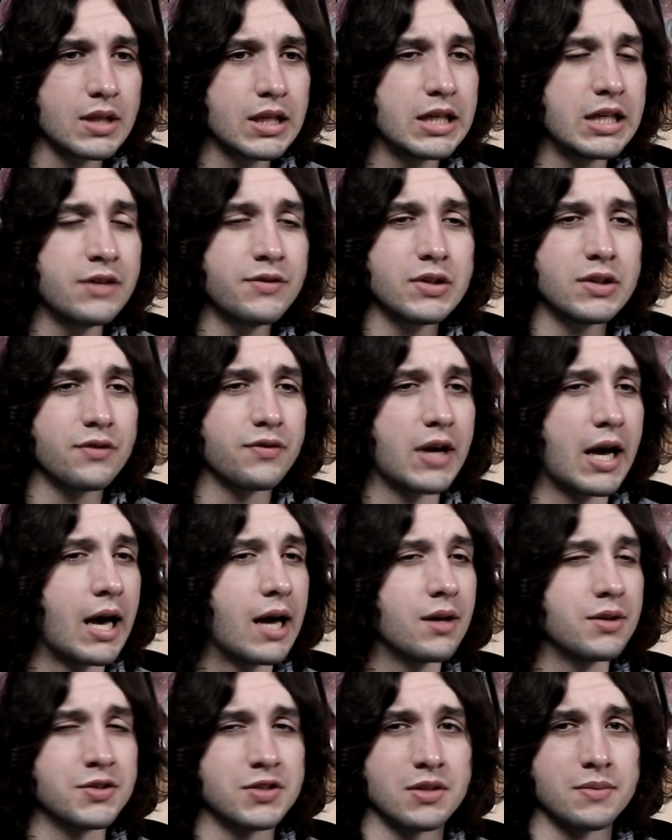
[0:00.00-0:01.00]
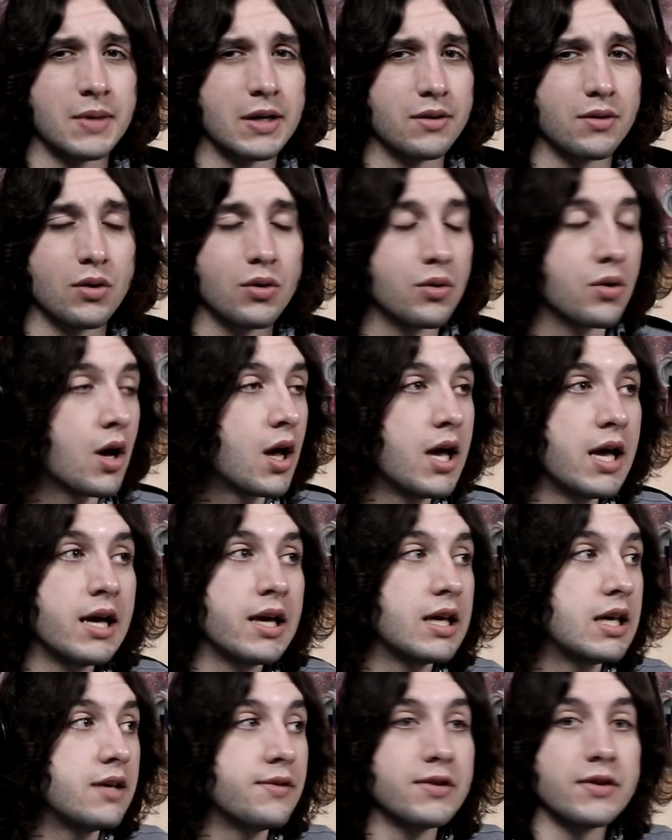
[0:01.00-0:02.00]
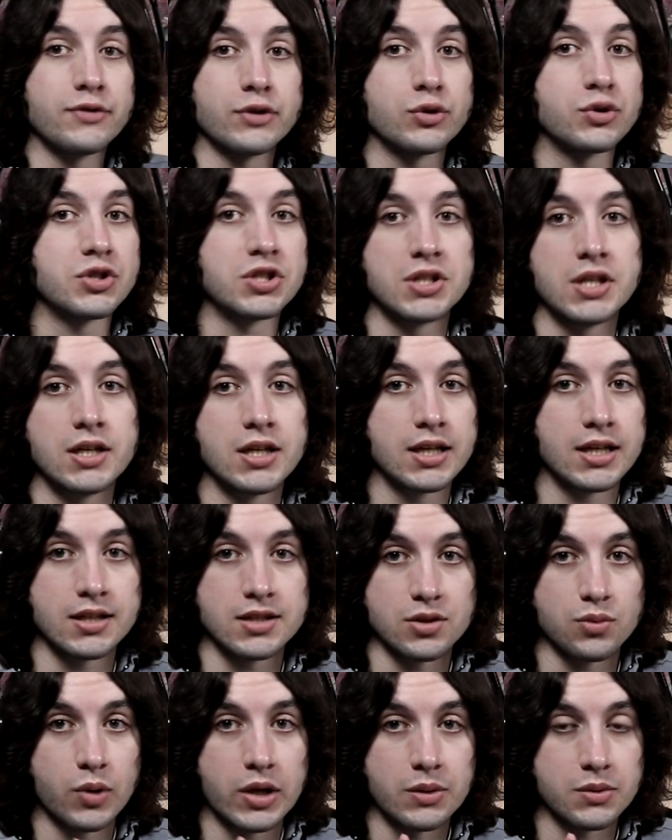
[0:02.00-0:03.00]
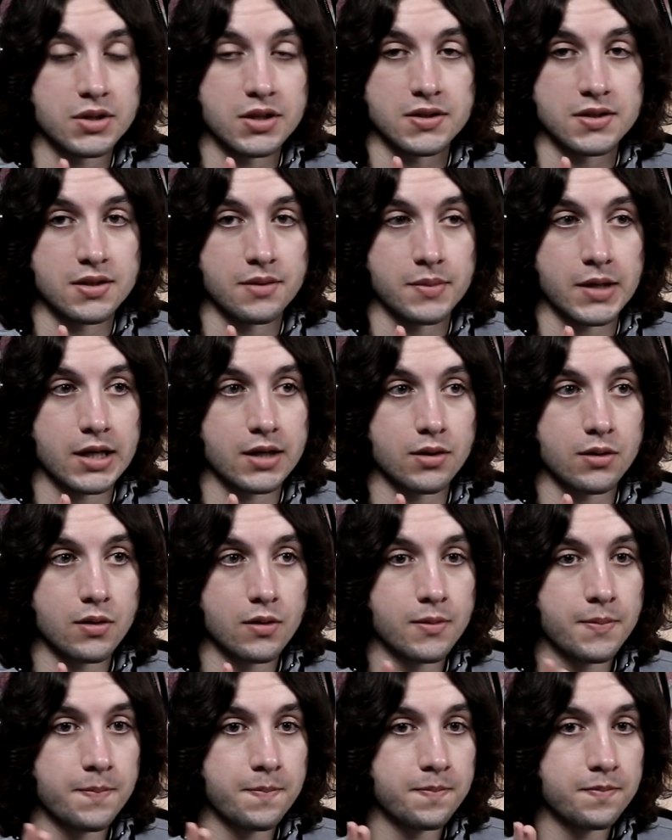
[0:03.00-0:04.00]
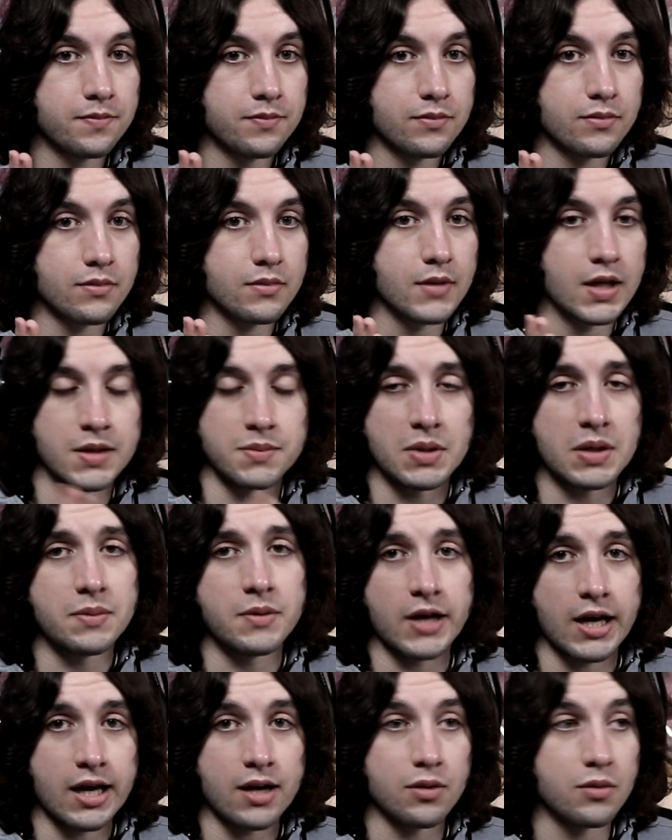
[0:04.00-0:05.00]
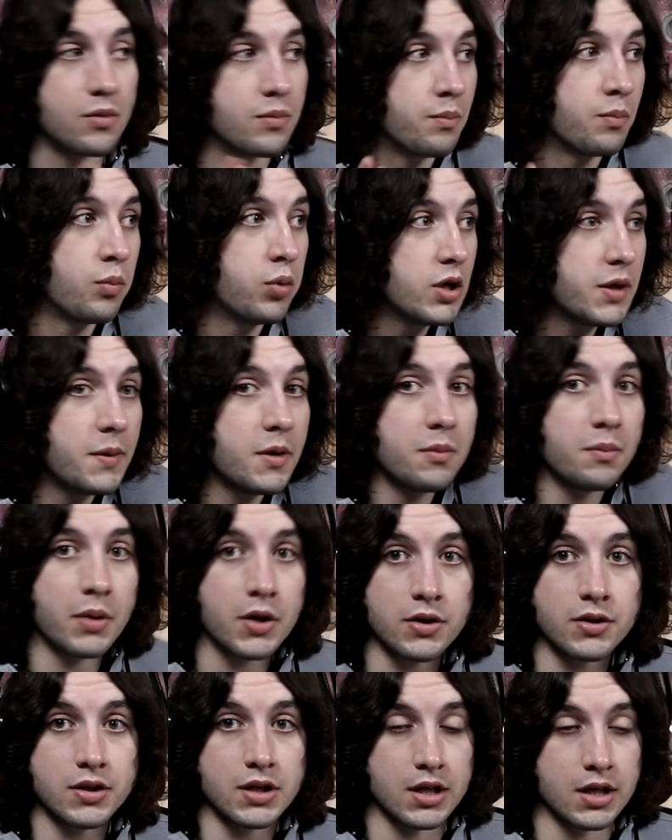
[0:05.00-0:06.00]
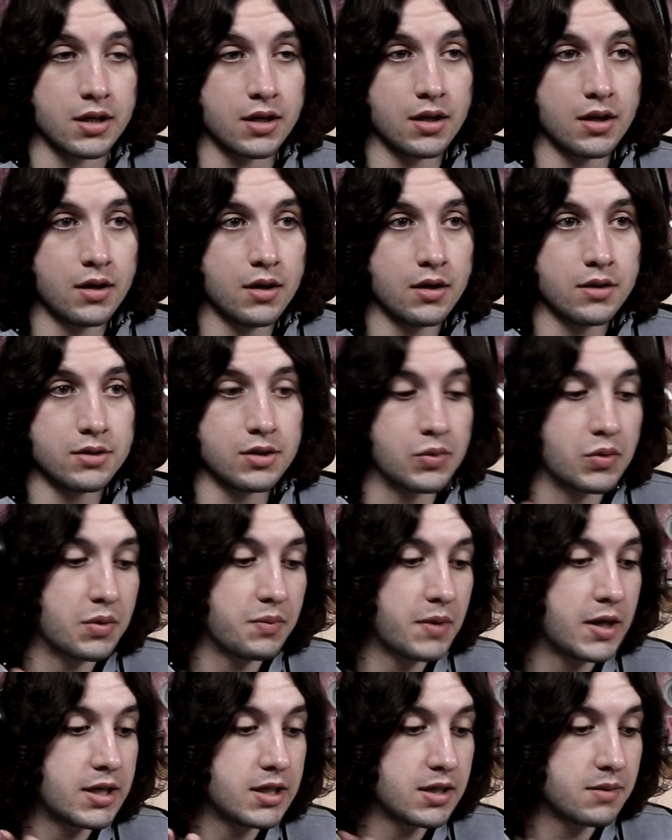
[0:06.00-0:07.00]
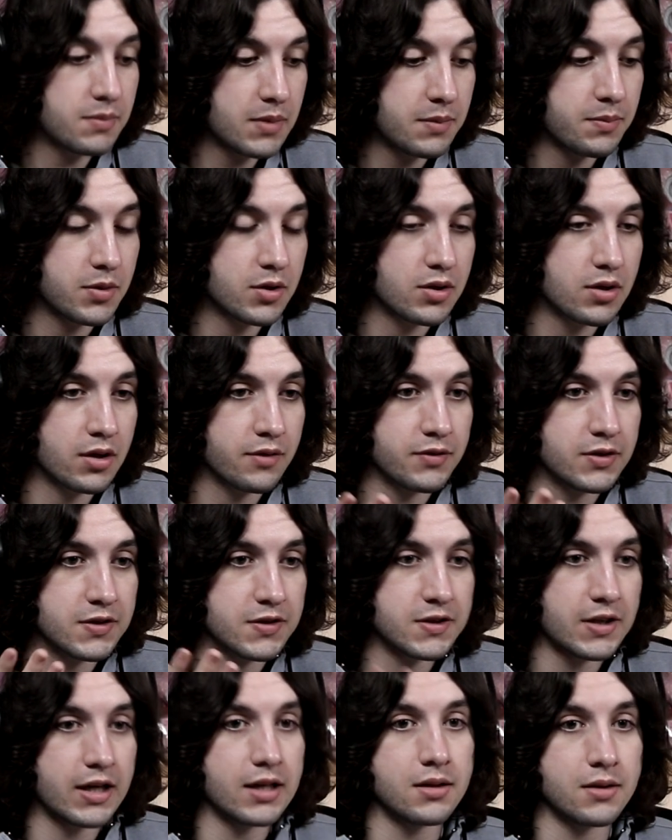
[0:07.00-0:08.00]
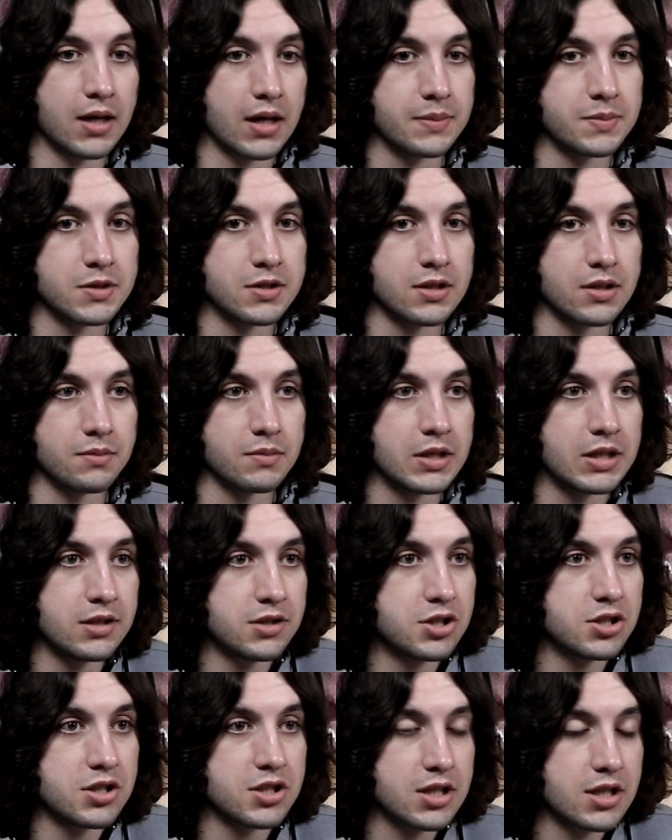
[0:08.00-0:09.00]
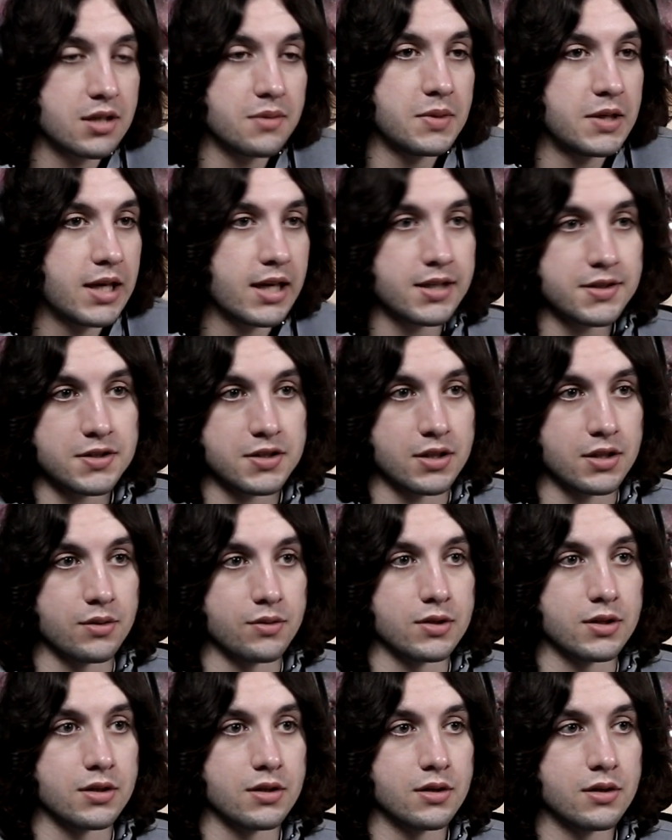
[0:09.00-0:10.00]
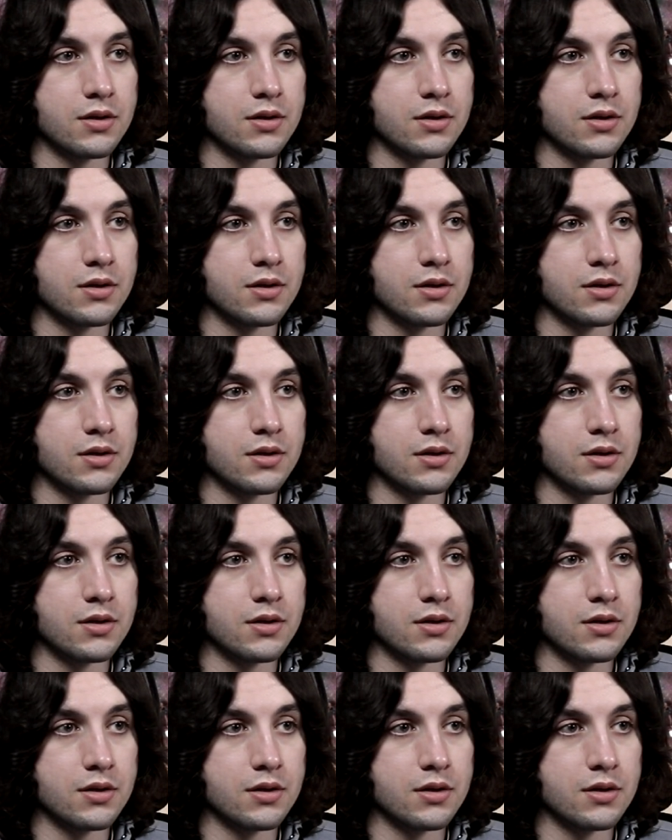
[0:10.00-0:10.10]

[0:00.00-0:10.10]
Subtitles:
Even if Al somehow, or even if Christina gets away with it somehow, and maybe Al, what about Bernie, the remaining member of the Cyclops team? He's just going to be executed.